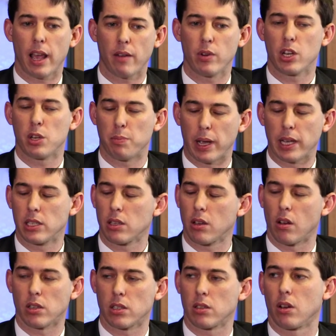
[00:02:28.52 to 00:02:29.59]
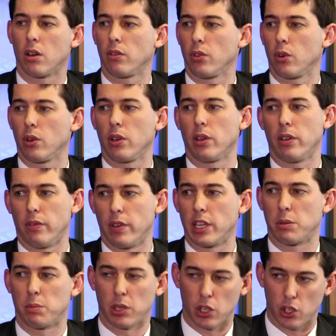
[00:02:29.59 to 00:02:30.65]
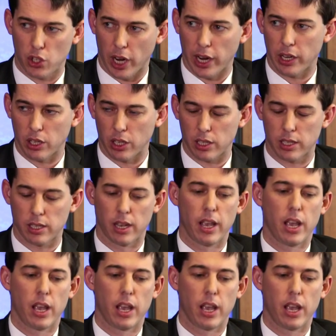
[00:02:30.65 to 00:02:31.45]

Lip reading: average base cost of your investment changes.